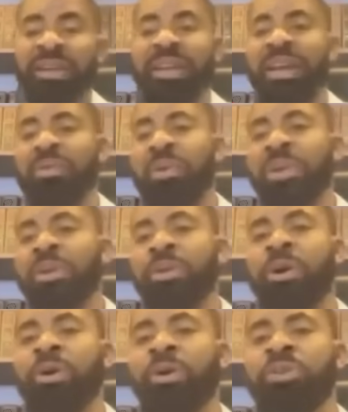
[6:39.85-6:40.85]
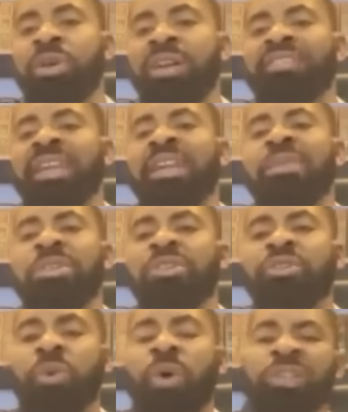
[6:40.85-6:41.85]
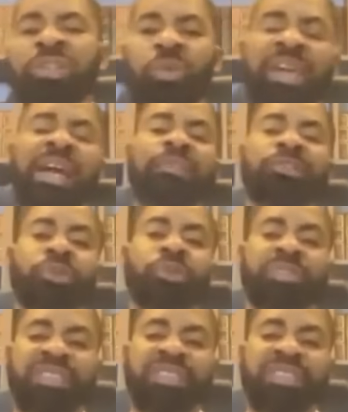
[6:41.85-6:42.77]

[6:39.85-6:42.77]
There's a limit to what we can do,